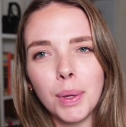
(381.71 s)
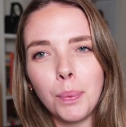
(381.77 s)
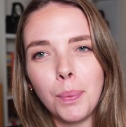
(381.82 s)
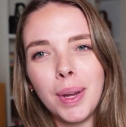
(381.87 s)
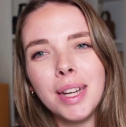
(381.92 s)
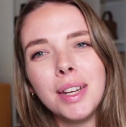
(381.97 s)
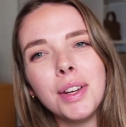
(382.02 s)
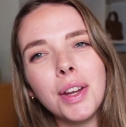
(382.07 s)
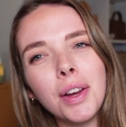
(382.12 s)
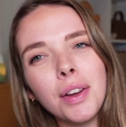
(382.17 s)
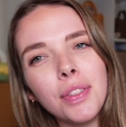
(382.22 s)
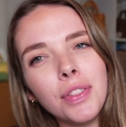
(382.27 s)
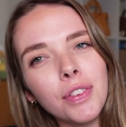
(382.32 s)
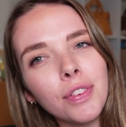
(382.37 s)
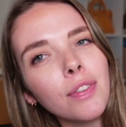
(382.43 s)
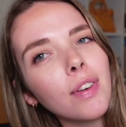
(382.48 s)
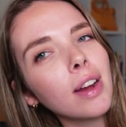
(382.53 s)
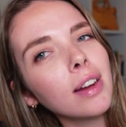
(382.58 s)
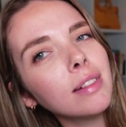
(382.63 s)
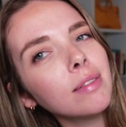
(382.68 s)
window at the
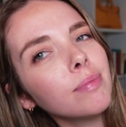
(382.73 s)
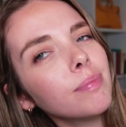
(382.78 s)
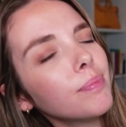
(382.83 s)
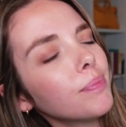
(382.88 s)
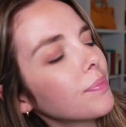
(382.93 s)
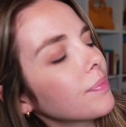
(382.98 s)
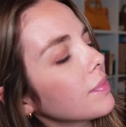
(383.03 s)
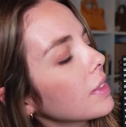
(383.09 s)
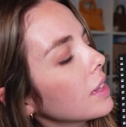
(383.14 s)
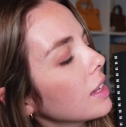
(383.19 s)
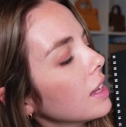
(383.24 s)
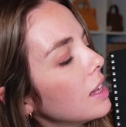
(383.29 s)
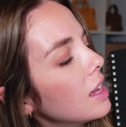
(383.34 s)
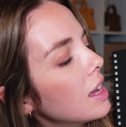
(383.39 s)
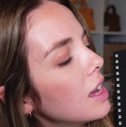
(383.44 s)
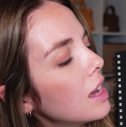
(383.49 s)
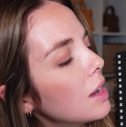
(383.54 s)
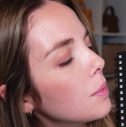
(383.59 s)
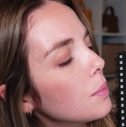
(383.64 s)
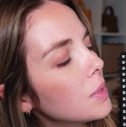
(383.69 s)
front,
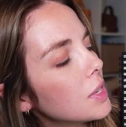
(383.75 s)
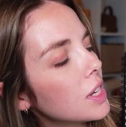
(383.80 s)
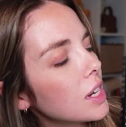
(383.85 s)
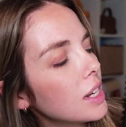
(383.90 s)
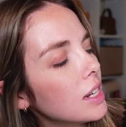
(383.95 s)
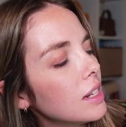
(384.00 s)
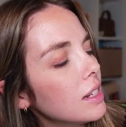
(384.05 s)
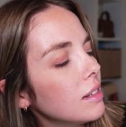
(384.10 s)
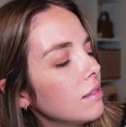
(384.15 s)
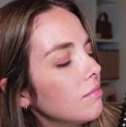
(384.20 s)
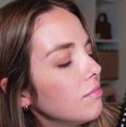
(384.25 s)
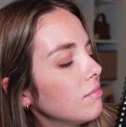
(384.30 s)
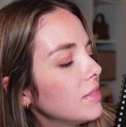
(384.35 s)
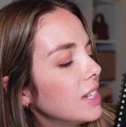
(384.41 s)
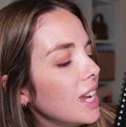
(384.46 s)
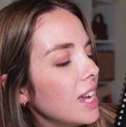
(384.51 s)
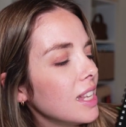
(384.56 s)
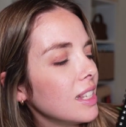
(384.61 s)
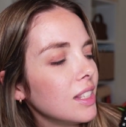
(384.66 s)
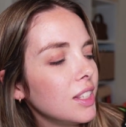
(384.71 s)
which I
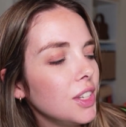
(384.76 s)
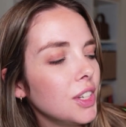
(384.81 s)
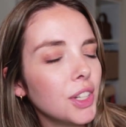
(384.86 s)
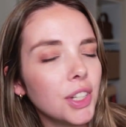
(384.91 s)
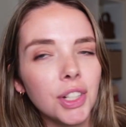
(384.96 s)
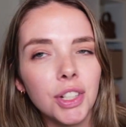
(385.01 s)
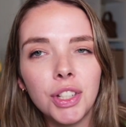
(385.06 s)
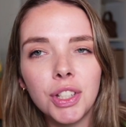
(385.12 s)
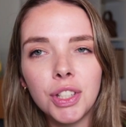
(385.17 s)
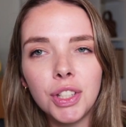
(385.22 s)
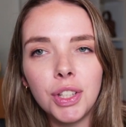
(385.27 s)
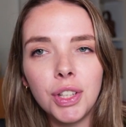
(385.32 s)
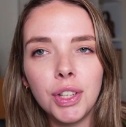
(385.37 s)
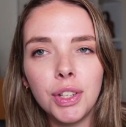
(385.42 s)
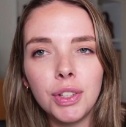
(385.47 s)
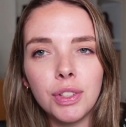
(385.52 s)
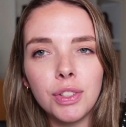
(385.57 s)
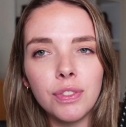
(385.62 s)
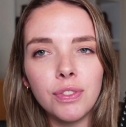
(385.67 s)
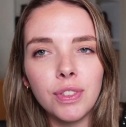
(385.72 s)
guess you could just
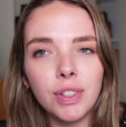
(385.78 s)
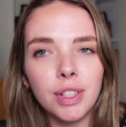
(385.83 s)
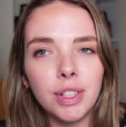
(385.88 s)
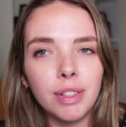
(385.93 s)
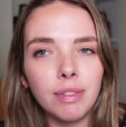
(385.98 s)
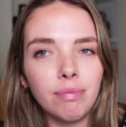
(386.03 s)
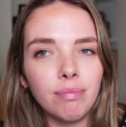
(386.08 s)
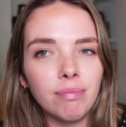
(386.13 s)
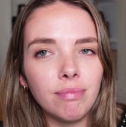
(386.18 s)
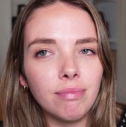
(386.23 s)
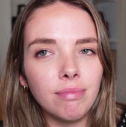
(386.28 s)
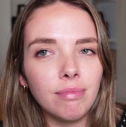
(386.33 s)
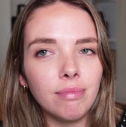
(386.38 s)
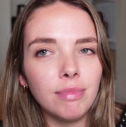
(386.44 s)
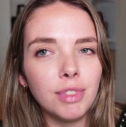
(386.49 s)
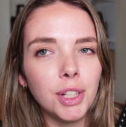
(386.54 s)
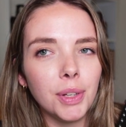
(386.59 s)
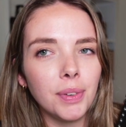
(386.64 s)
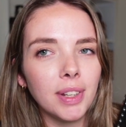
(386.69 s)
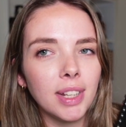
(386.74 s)
use for
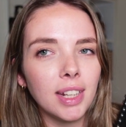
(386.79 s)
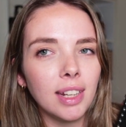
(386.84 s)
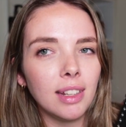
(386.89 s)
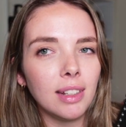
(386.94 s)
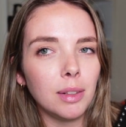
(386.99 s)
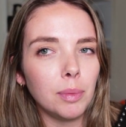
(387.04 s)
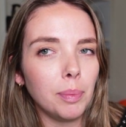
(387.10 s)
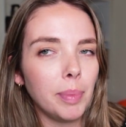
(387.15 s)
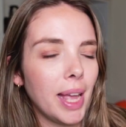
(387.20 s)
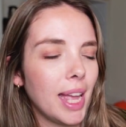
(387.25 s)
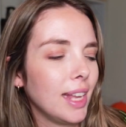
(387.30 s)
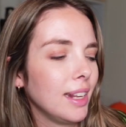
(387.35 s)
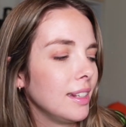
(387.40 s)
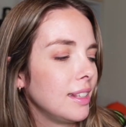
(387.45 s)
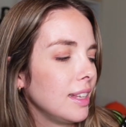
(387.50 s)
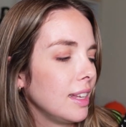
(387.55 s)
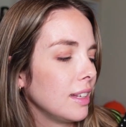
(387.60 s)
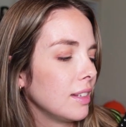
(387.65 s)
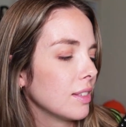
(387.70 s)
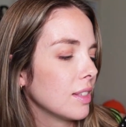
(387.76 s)
doing a little
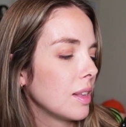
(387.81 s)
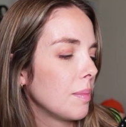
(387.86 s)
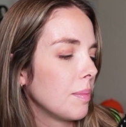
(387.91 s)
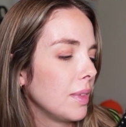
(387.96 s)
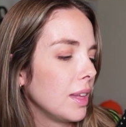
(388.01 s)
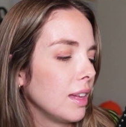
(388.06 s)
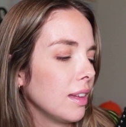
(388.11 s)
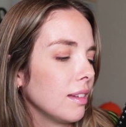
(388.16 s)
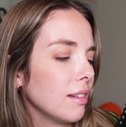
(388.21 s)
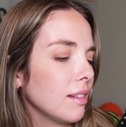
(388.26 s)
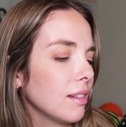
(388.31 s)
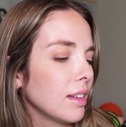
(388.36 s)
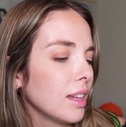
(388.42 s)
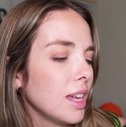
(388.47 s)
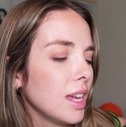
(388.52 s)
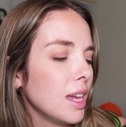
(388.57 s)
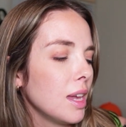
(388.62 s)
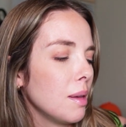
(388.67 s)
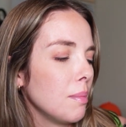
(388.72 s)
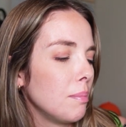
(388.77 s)
painting or something,
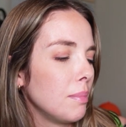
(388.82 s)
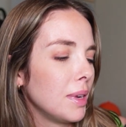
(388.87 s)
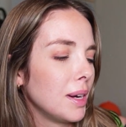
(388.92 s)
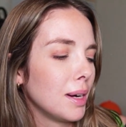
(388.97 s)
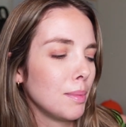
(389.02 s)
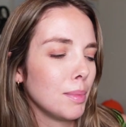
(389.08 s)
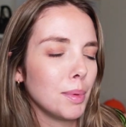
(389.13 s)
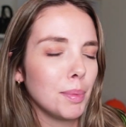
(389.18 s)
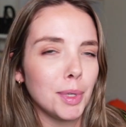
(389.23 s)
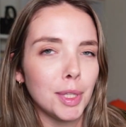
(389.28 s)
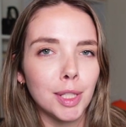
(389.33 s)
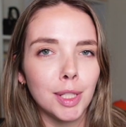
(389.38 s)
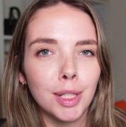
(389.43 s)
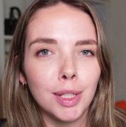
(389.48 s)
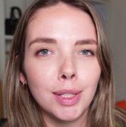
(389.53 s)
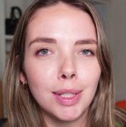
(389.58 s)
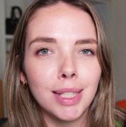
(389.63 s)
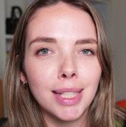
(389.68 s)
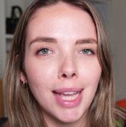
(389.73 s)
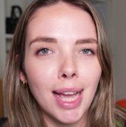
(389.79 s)
but I'm almost
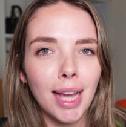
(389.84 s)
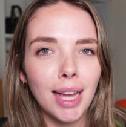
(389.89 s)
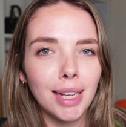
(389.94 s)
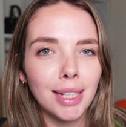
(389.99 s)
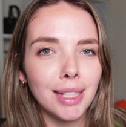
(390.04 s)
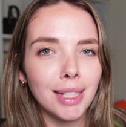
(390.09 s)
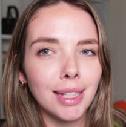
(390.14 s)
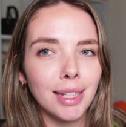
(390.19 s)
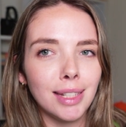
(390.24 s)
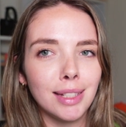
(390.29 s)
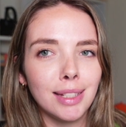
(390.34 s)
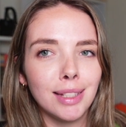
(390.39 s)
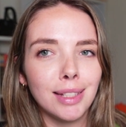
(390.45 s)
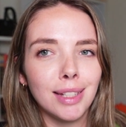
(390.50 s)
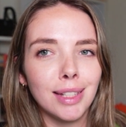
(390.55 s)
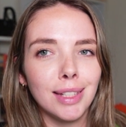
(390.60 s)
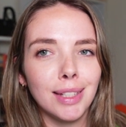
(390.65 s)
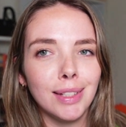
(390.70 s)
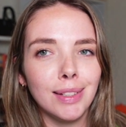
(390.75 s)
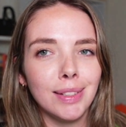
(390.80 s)
too scared to,
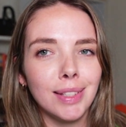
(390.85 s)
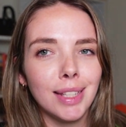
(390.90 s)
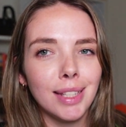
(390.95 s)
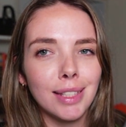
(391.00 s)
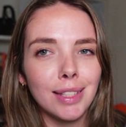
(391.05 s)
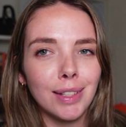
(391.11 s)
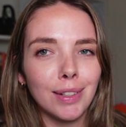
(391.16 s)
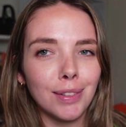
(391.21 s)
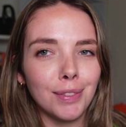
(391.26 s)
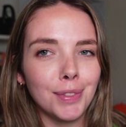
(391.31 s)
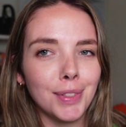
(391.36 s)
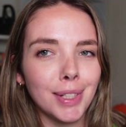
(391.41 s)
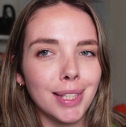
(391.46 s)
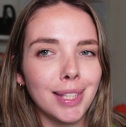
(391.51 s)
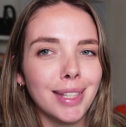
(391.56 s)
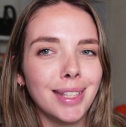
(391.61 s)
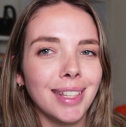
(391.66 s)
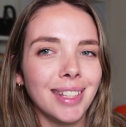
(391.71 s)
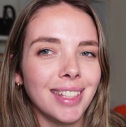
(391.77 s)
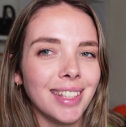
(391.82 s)
to use it, so I've
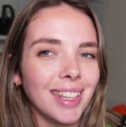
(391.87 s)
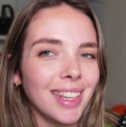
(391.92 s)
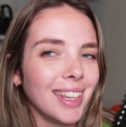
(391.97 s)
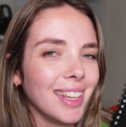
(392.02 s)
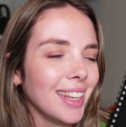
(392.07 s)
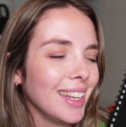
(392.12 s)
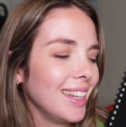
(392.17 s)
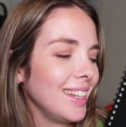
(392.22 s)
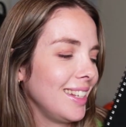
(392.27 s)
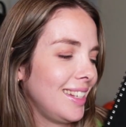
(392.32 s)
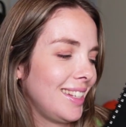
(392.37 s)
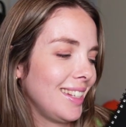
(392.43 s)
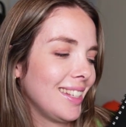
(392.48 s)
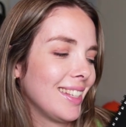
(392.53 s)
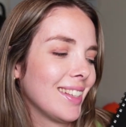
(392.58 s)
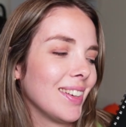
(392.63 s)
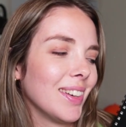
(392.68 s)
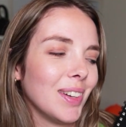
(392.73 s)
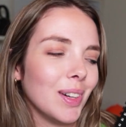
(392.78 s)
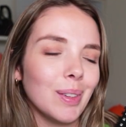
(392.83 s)
just it's just
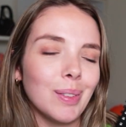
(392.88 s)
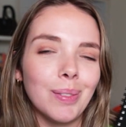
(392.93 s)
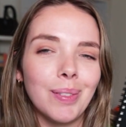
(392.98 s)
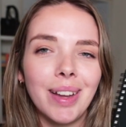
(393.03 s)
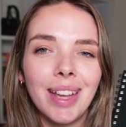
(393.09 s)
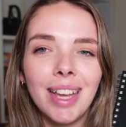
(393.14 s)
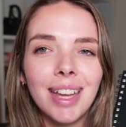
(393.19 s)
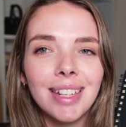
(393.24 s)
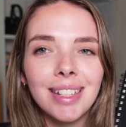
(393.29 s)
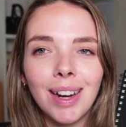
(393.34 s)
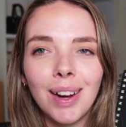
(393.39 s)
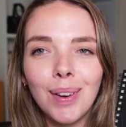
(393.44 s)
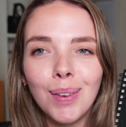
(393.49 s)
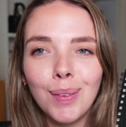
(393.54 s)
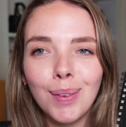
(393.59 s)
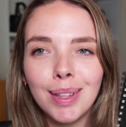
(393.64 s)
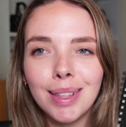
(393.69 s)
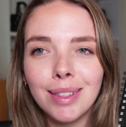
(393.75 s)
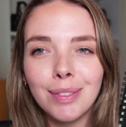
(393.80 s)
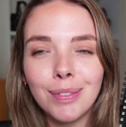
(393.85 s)
got a weird
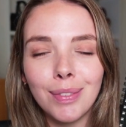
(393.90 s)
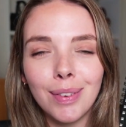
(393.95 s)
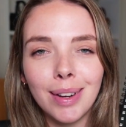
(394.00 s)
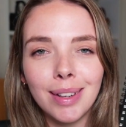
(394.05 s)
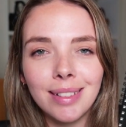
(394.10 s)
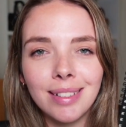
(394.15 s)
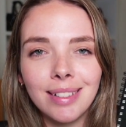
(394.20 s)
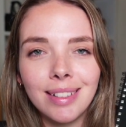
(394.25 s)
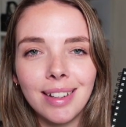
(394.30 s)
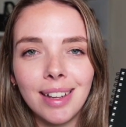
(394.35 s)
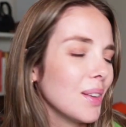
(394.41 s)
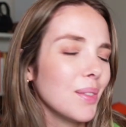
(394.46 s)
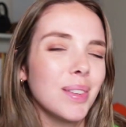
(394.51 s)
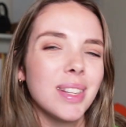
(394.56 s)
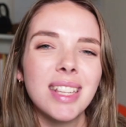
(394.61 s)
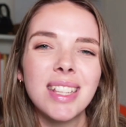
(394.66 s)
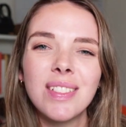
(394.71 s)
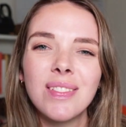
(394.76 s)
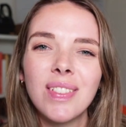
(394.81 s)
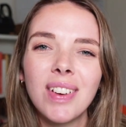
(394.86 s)
hole in the front, which
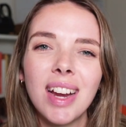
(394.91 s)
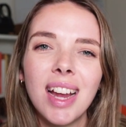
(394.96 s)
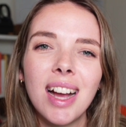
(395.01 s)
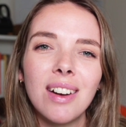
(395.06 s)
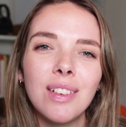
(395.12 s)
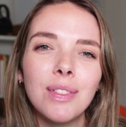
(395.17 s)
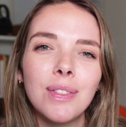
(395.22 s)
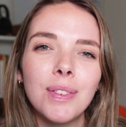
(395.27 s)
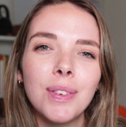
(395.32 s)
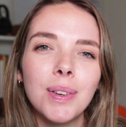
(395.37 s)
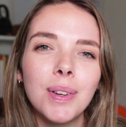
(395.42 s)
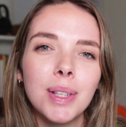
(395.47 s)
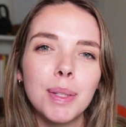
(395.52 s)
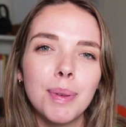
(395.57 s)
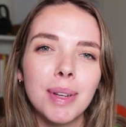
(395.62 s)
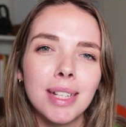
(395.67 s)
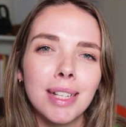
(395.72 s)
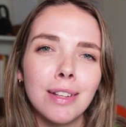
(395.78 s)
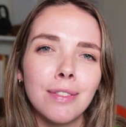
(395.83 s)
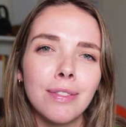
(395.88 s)
isn't very helpful,
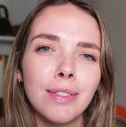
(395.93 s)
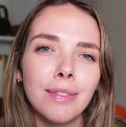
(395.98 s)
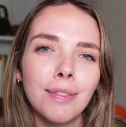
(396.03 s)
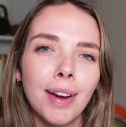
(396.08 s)
especially if it